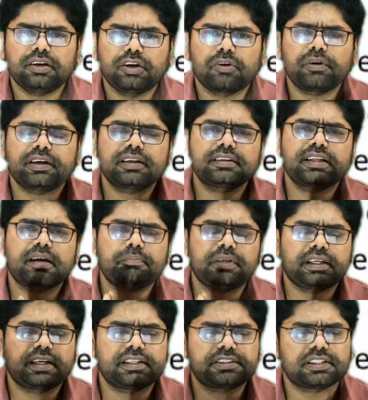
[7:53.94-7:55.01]
Now, what are the
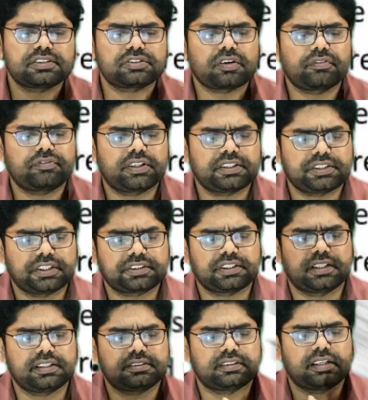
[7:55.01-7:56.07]
applications of
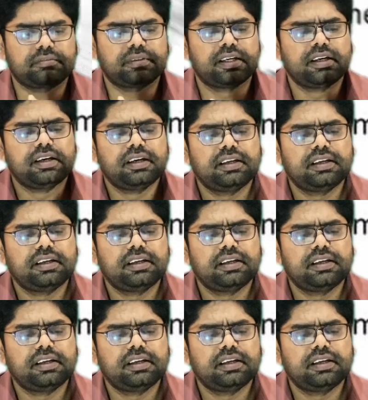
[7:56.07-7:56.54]
restriction enzyme?